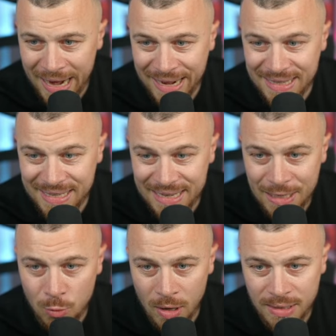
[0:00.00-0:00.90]

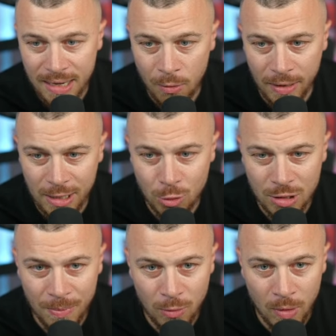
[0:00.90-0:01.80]
86. Once again, we need to
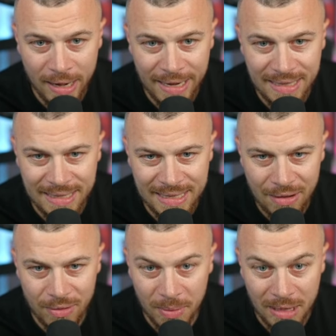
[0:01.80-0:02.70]
submit
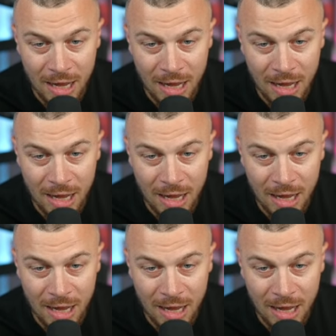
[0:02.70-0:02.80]
187, but...